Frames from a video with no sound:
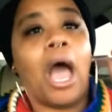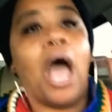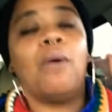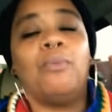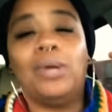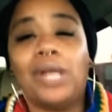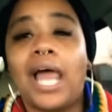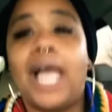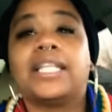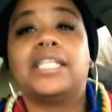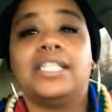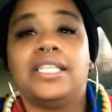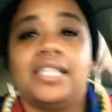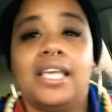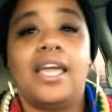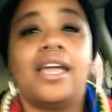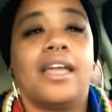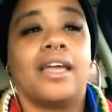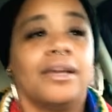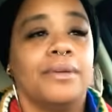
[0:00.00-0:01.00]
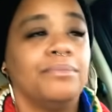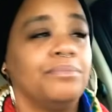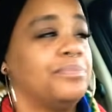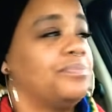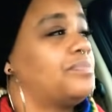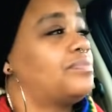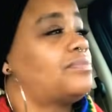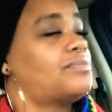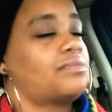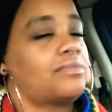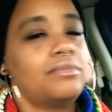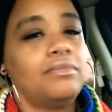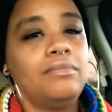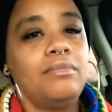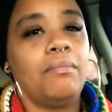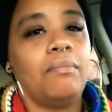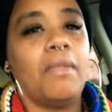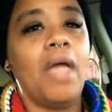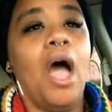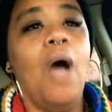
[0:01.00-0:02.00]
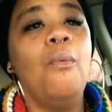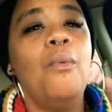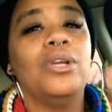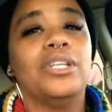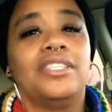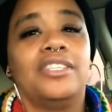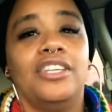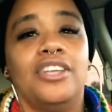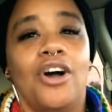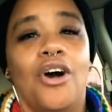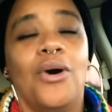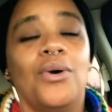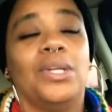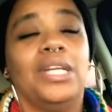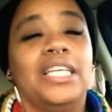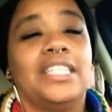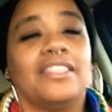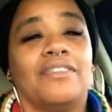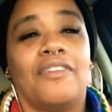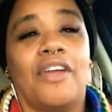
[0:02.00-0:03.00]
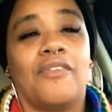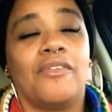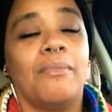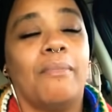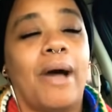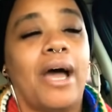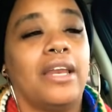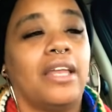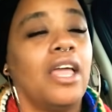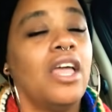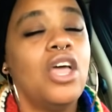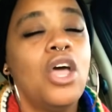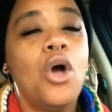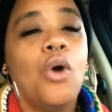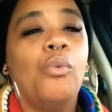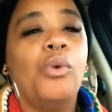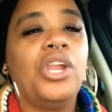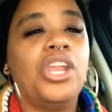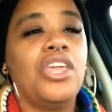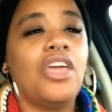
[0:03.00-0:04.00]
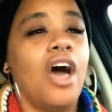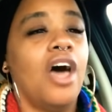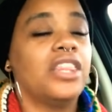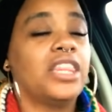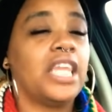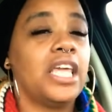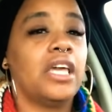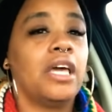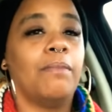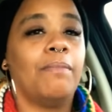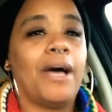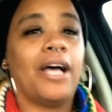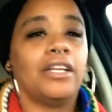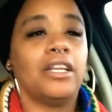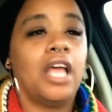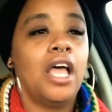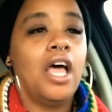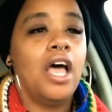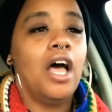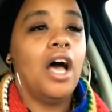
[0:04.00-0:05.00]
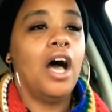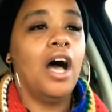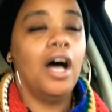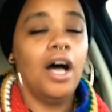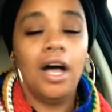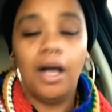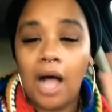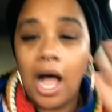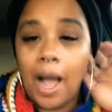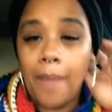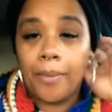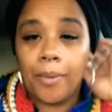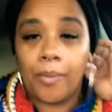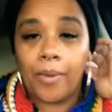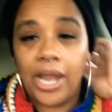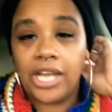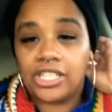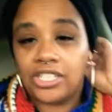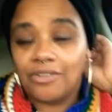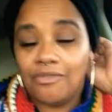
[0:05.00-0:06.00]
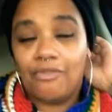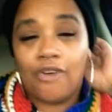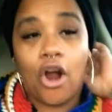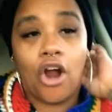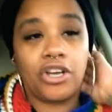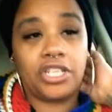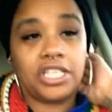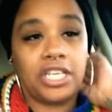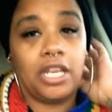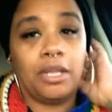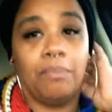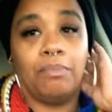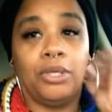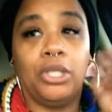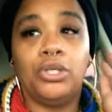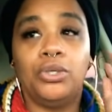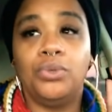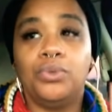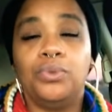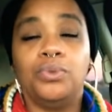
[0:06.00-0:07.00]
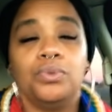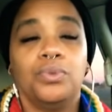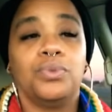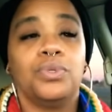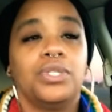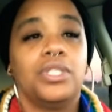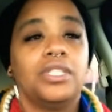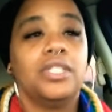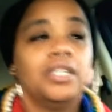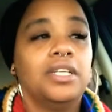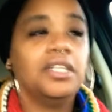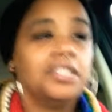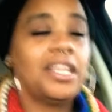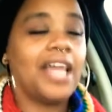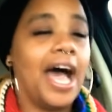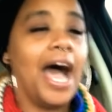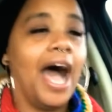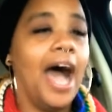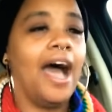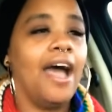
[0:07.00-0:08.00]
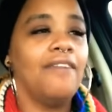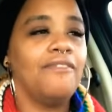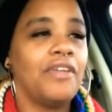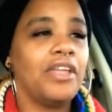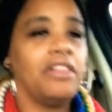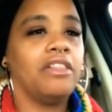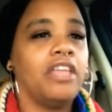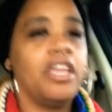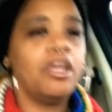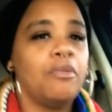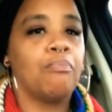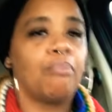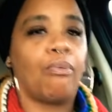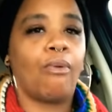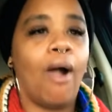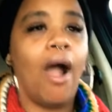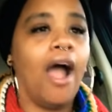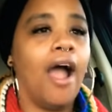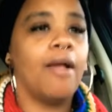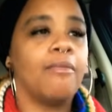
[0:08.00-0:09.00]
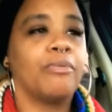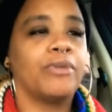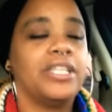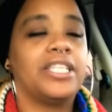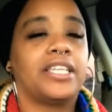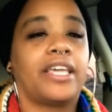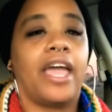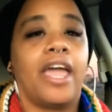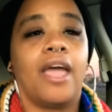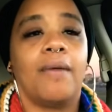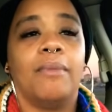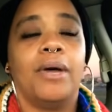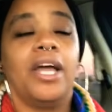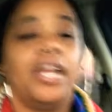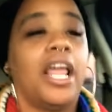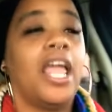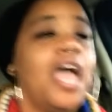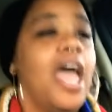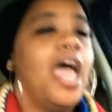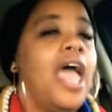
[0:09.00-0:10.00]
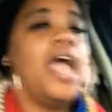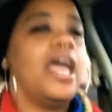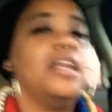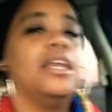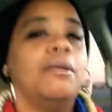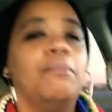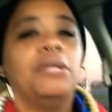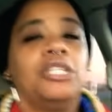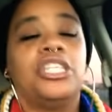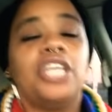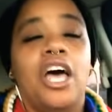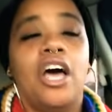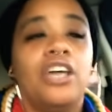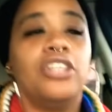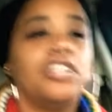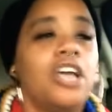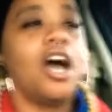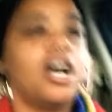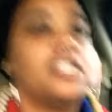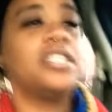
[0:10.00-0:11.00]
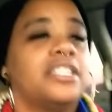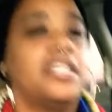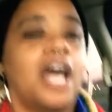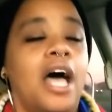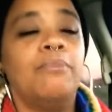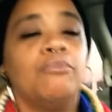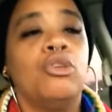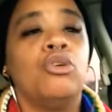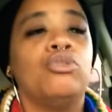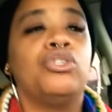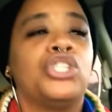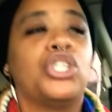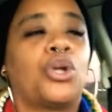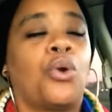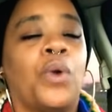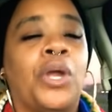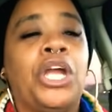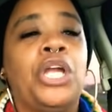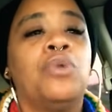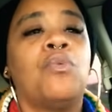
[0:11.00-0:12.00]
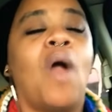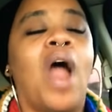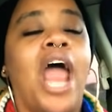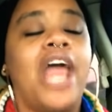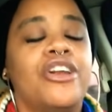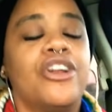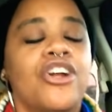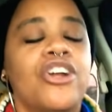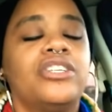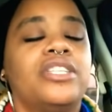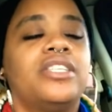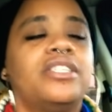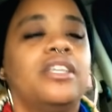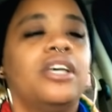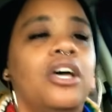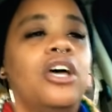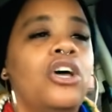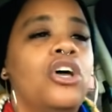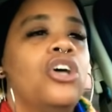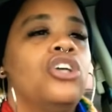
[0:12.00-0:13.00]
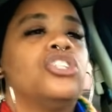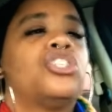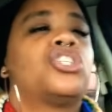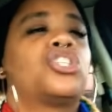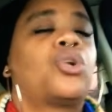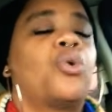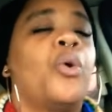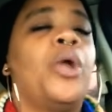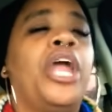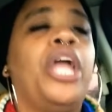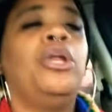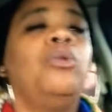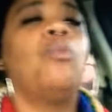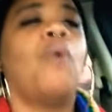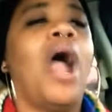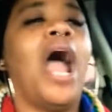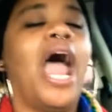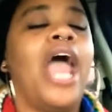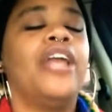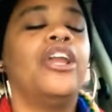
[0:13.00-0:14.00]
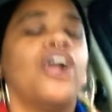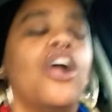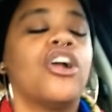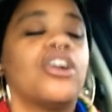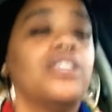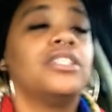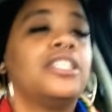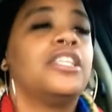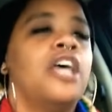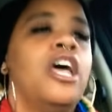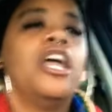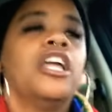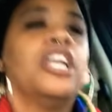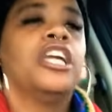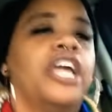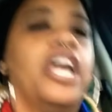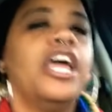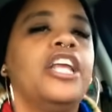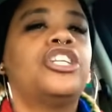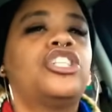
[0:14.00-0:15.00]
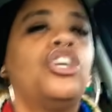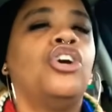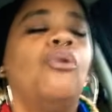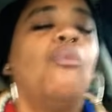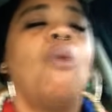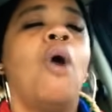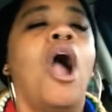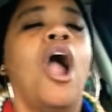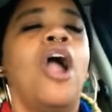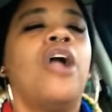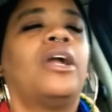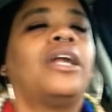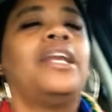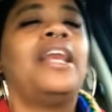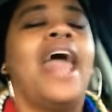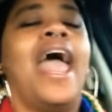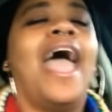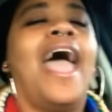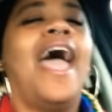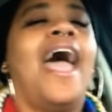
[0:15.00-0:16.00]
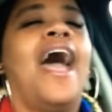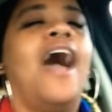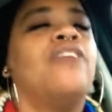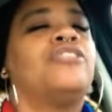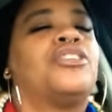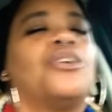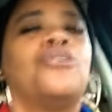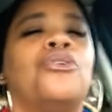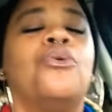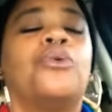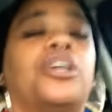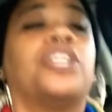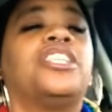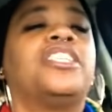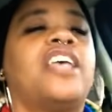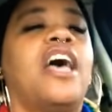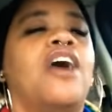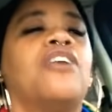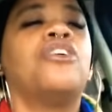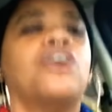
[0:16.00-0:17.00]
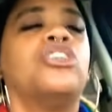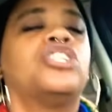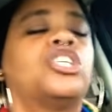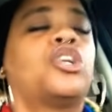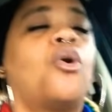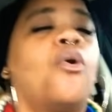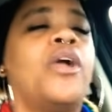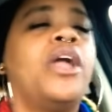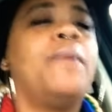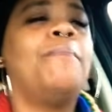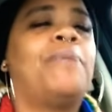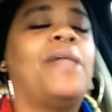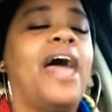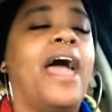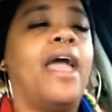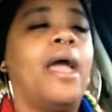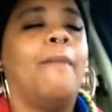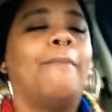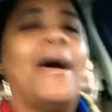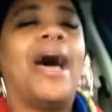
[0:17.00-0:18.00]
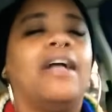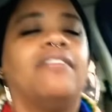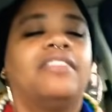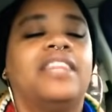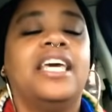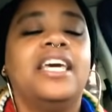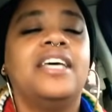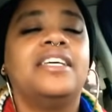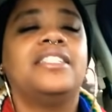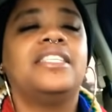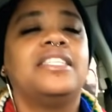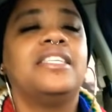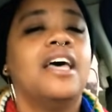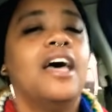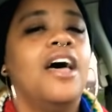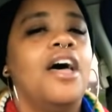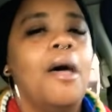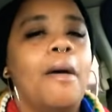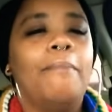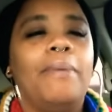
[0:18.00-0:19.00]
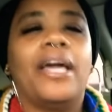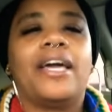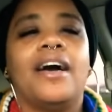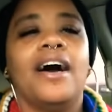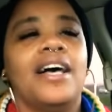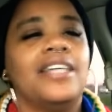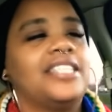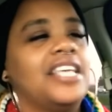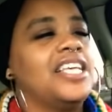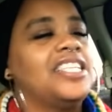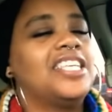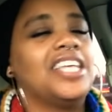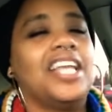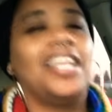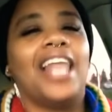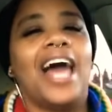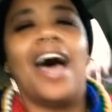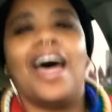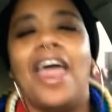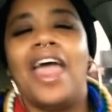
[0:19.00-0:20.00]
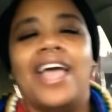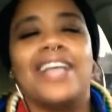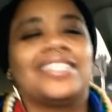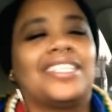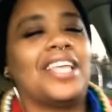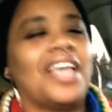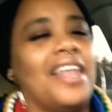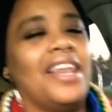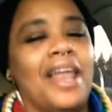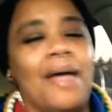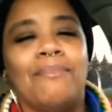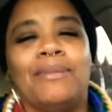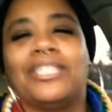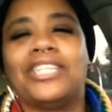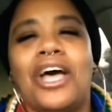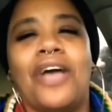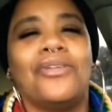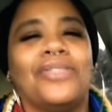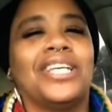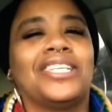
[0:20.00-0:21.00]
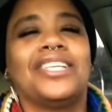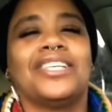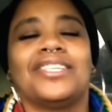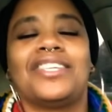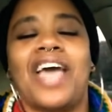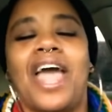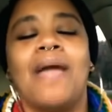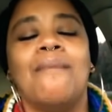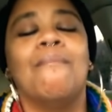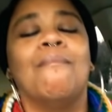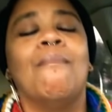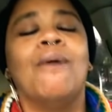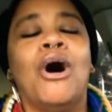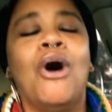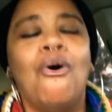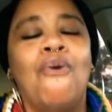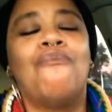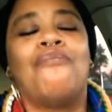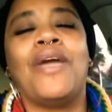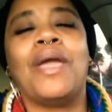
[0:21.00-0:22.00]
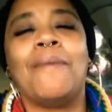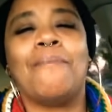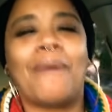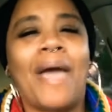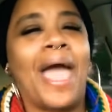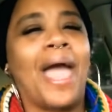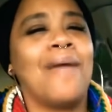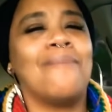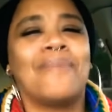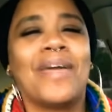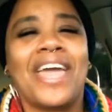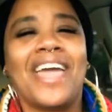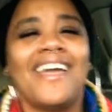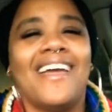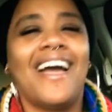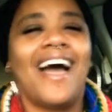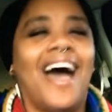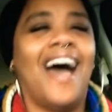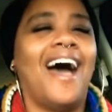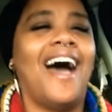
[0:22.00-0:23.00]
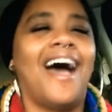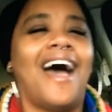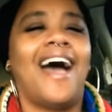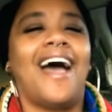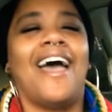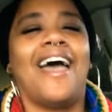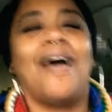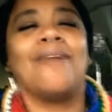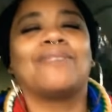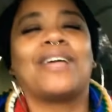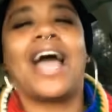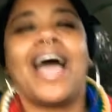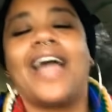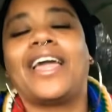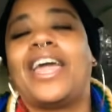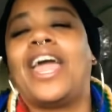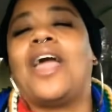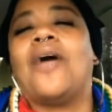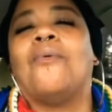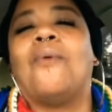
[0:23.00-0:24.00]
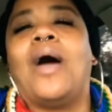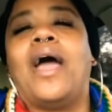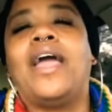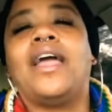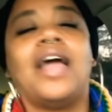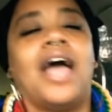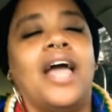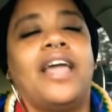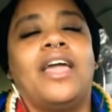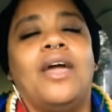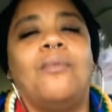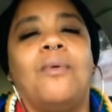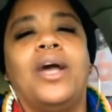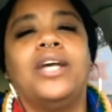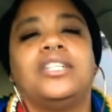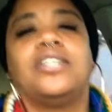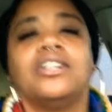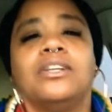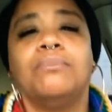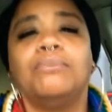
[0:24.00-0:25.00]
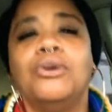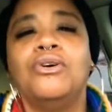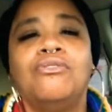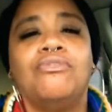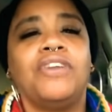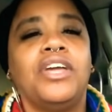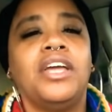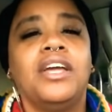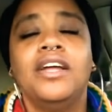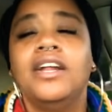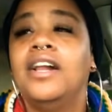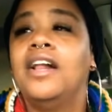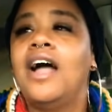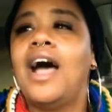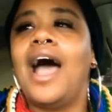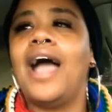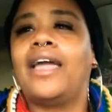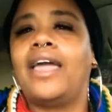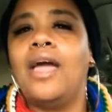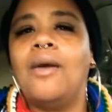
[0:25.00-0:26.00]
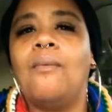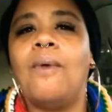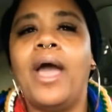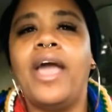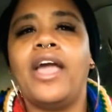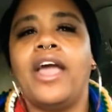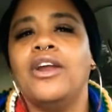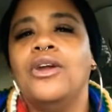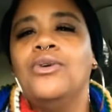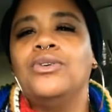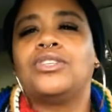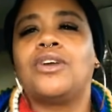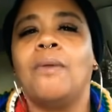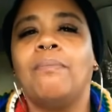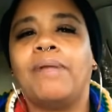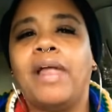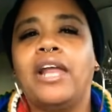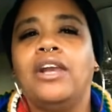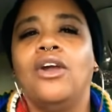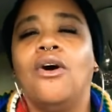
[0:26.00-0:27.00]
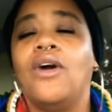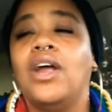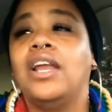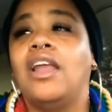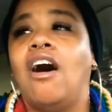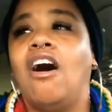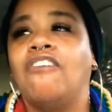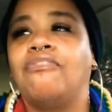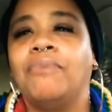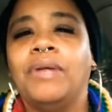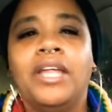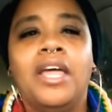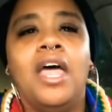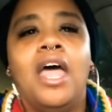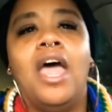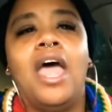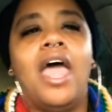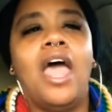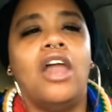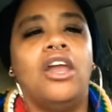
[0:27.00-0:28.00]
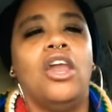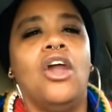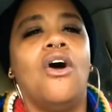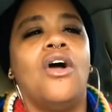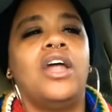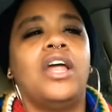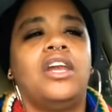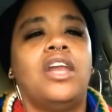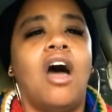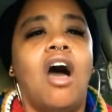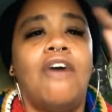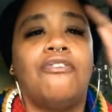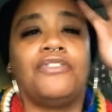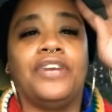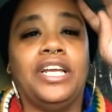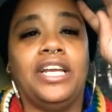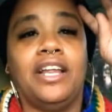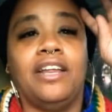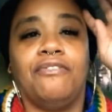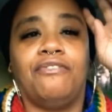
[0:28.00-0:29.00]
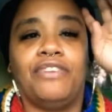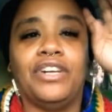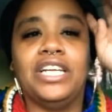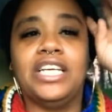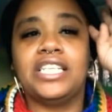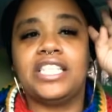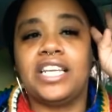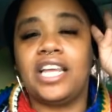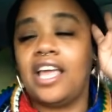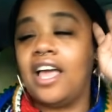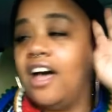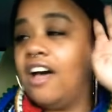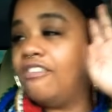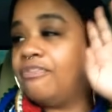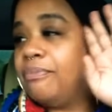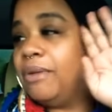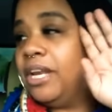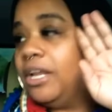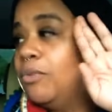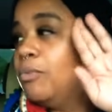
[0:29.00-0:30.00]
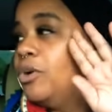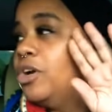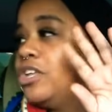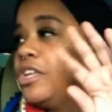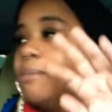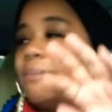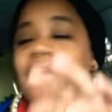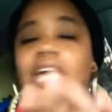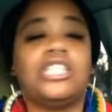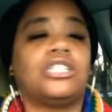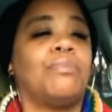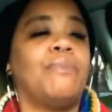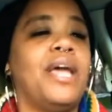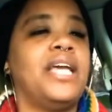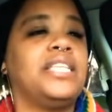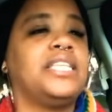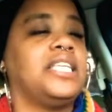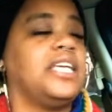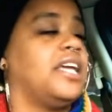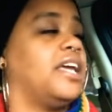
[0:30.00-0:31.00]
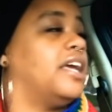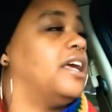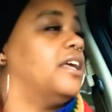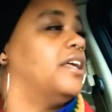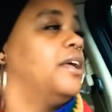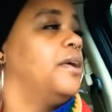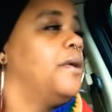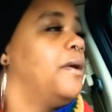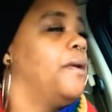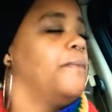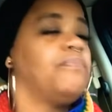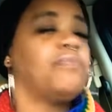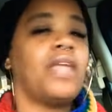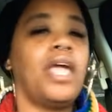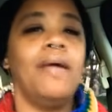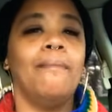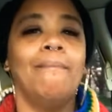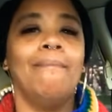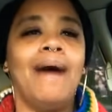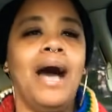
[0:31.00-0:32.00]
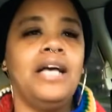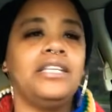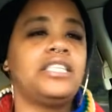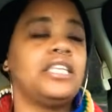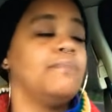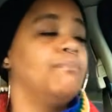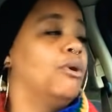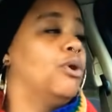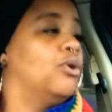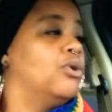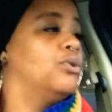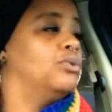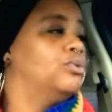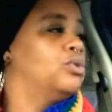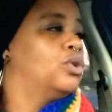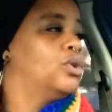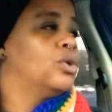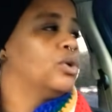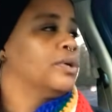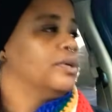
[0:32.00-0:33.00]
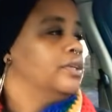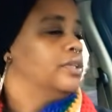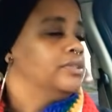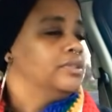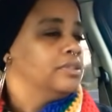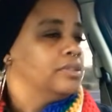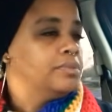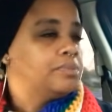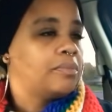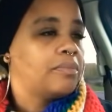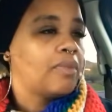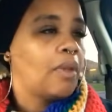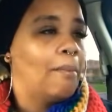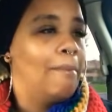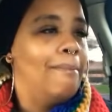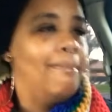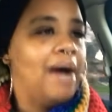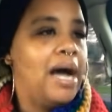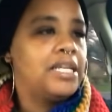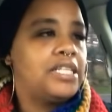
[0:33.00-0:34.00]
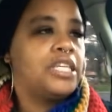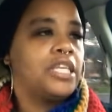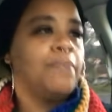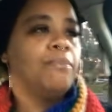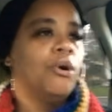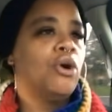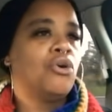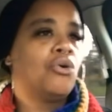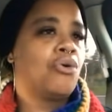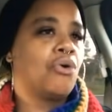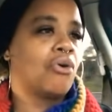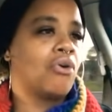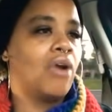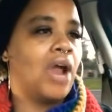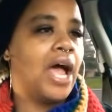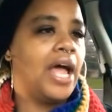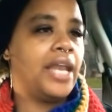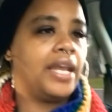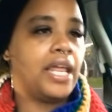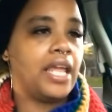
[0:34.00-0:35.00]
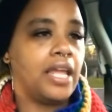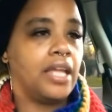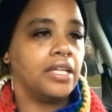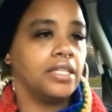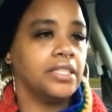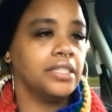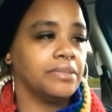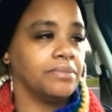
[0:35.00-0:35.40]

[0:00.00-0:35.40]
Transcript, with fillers: I would like to see it. I want to see the whole list of everybody. What do y'all think about uh, Operation Varsity Blues? The Ivy League bribery scam, honey. And let me tell y'all something, you screenwriters, screenwriters, get to work now so you can sell your screenplay about this because it's a lot. It's let me tell you, this is a movie, baby. I am. I can't wait. I can't wait to the movie. I can't wait. And who's gonna play Lori Loughlin and Lori Loughlin and Felicity Huffman and William H Macy and and Massimo Massimo Guarani.